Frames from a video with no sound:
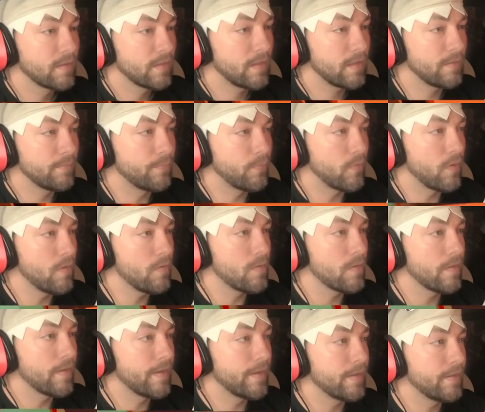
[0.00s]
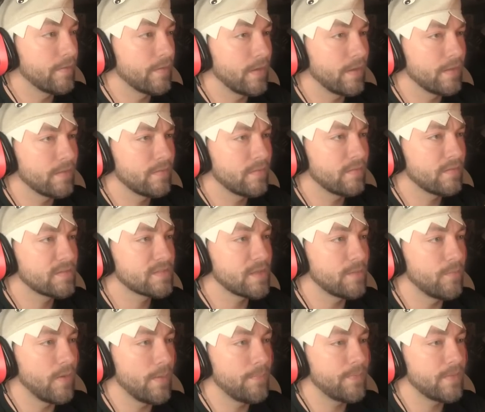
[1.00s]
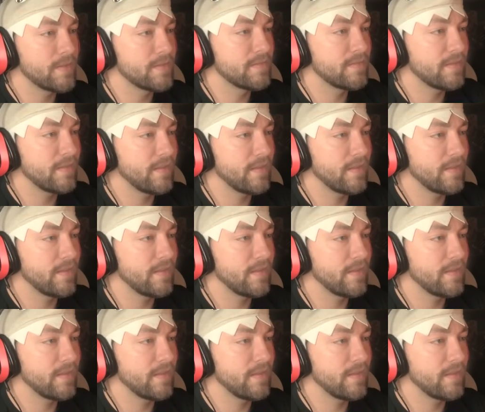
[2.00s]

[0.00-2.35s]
Thing broke already, all right. So there's some weapons